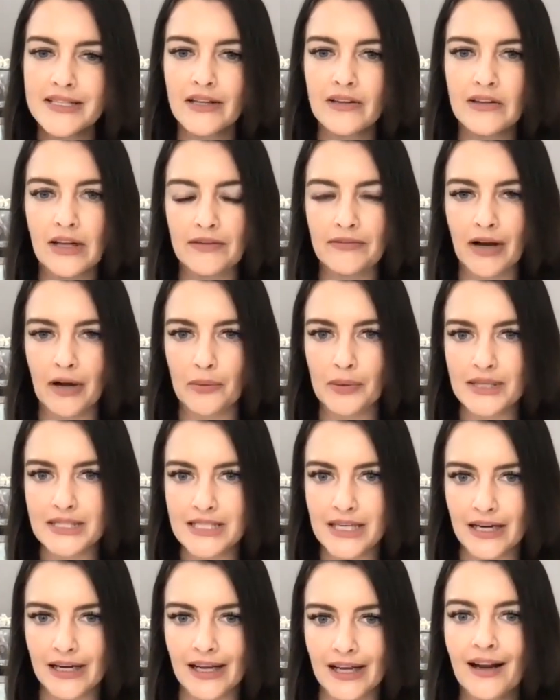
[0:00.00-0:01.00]
I love how we
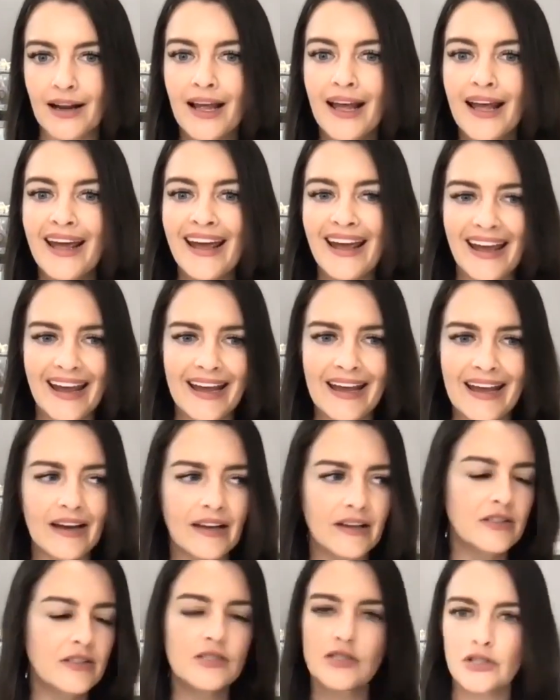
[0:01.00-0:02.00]
did it.
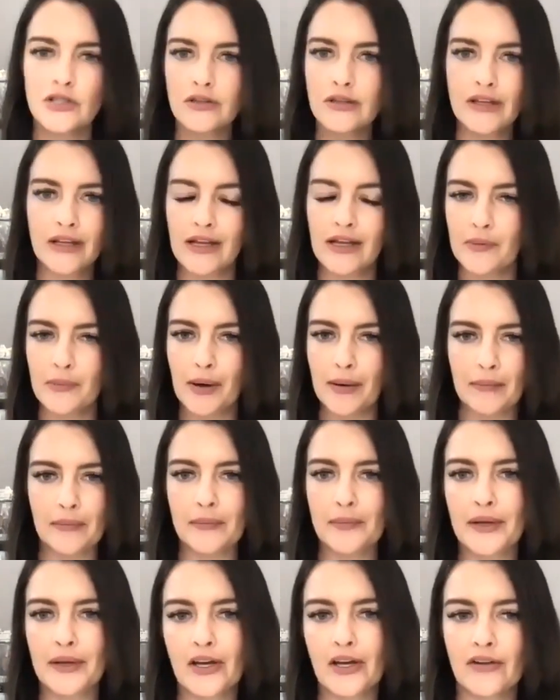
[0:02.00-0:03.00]
And certainly it
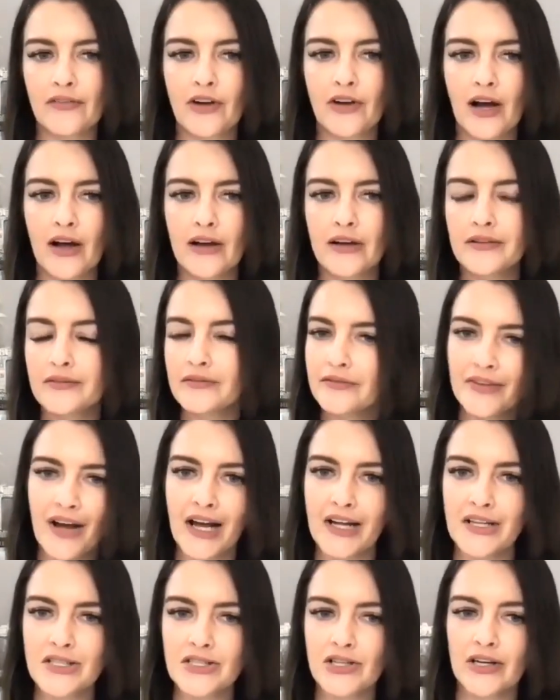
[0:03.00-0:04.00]
probably could have gone
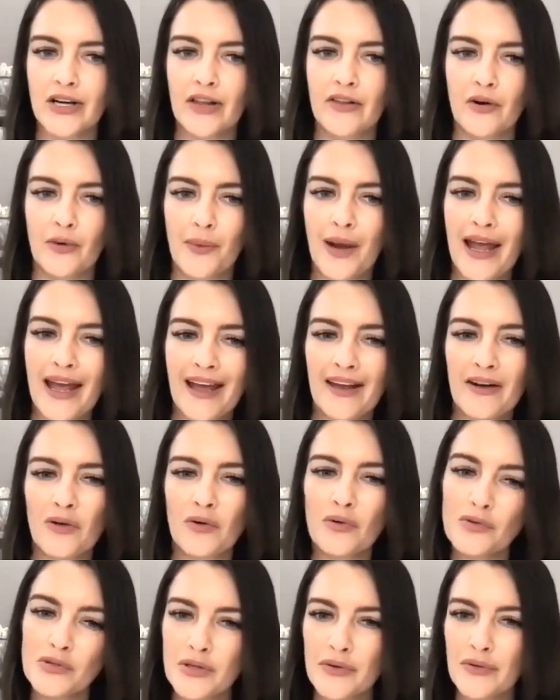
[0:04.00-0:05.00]
faster another way. And
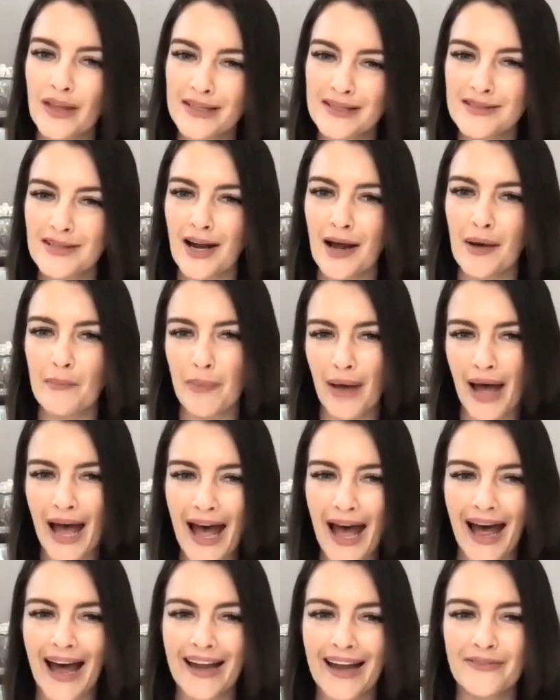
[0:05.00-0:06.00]
also that's not
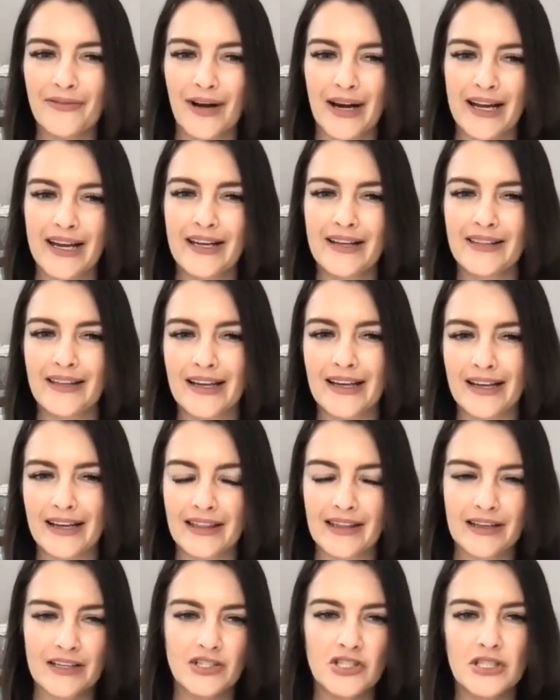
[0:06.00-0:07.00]
bad, right? And like, I
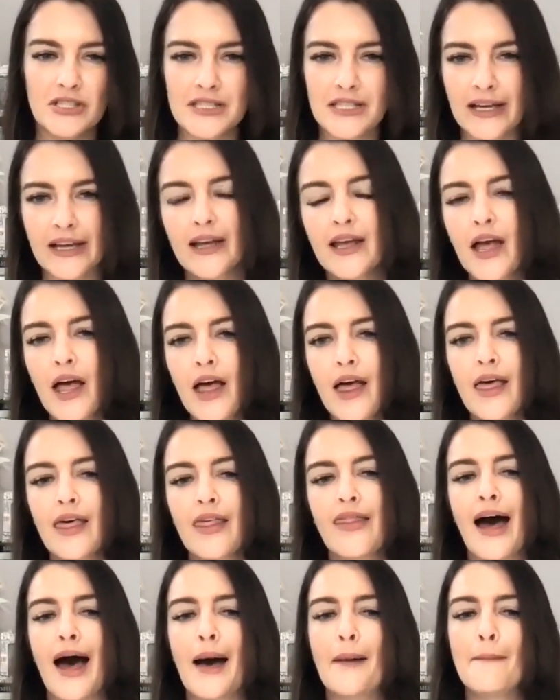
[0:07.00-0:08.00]
think just like
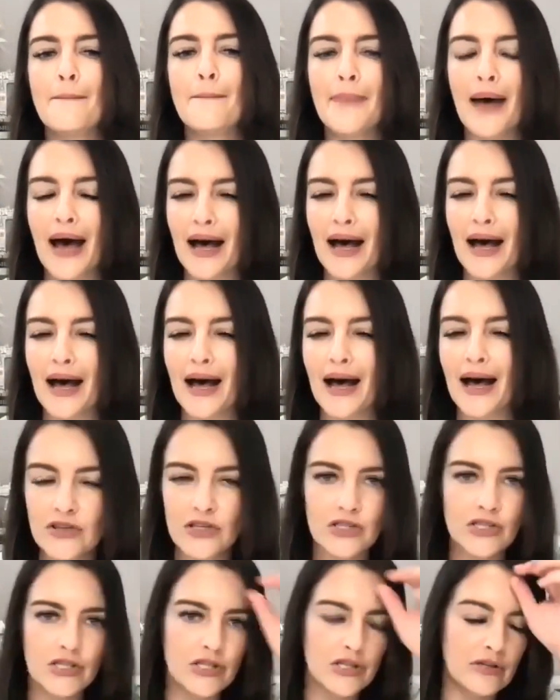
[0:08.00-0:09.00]
that balance
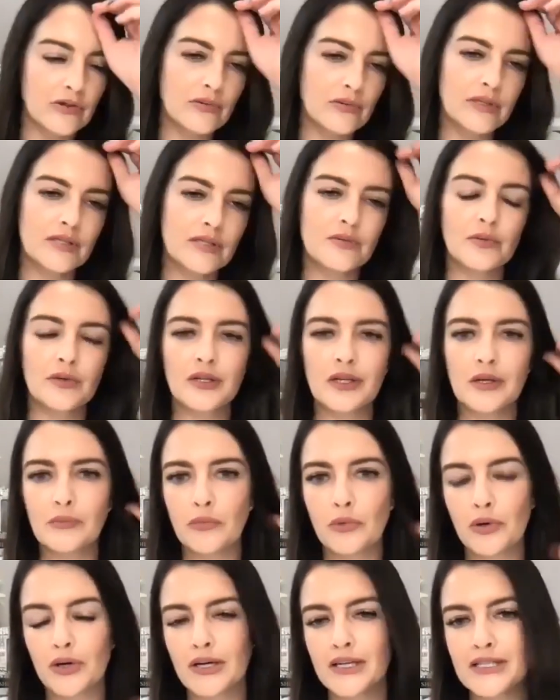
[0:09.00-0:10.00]
of the two is really
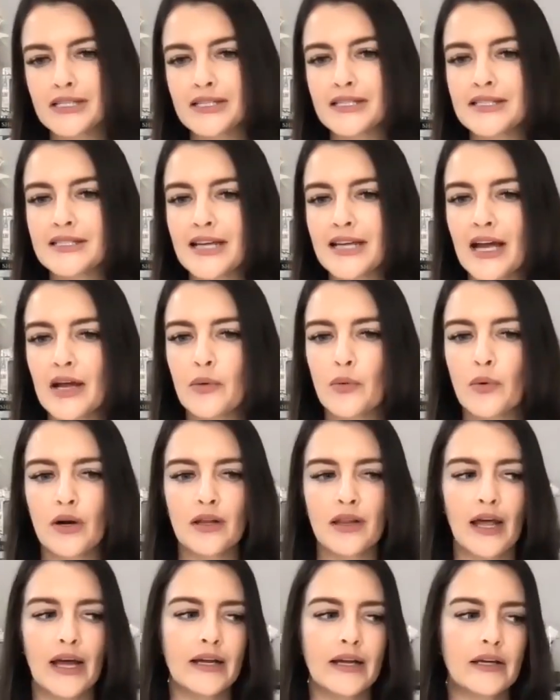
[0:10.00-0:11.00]
important to say, where
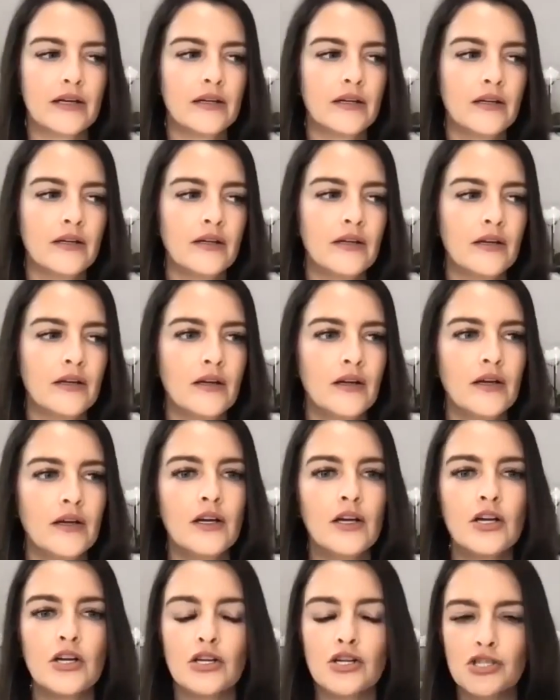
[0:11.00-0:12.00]
like,
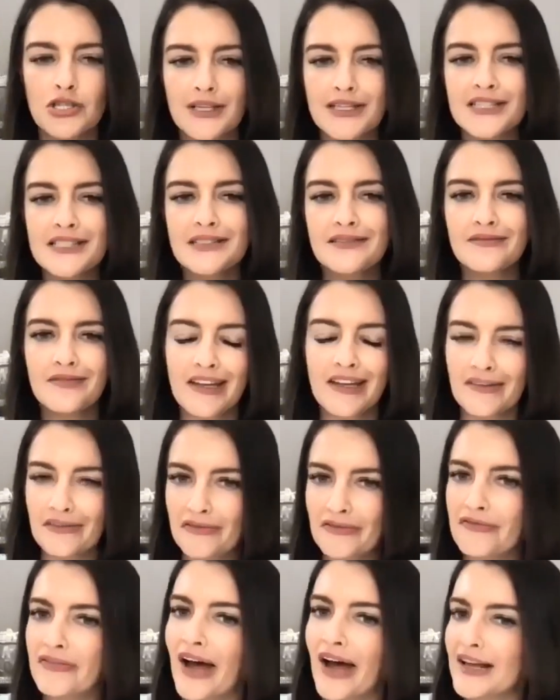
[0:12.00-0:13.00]
just like
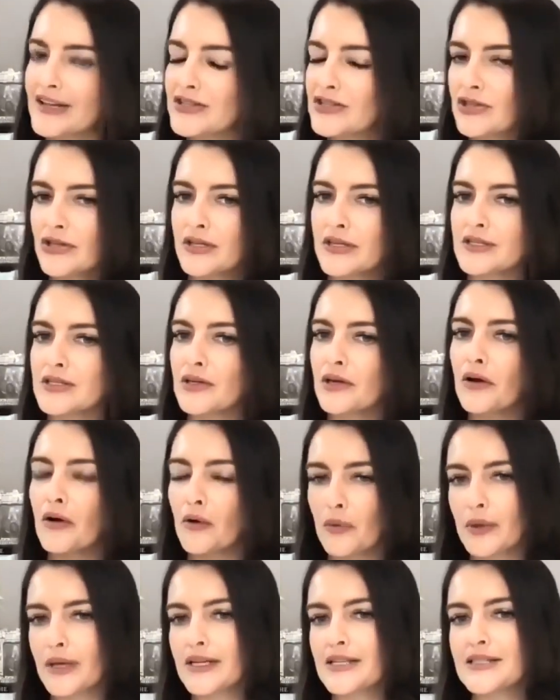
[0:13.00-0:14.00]
faster doesn't
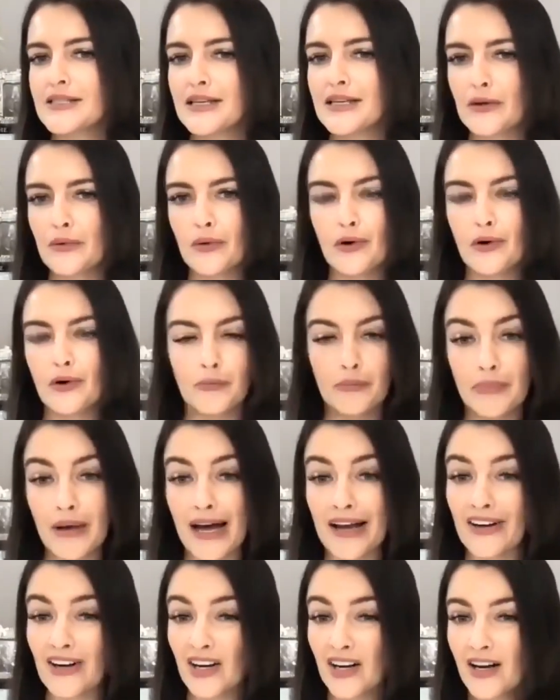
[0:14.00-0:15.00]
always equal
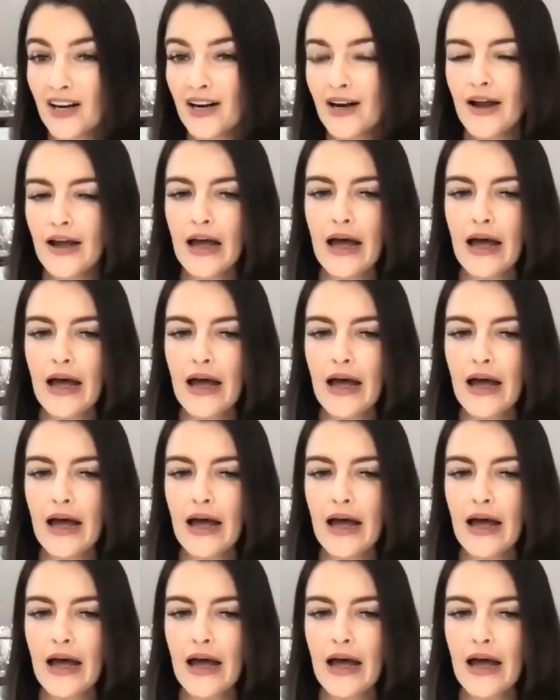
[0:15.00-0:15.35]
better.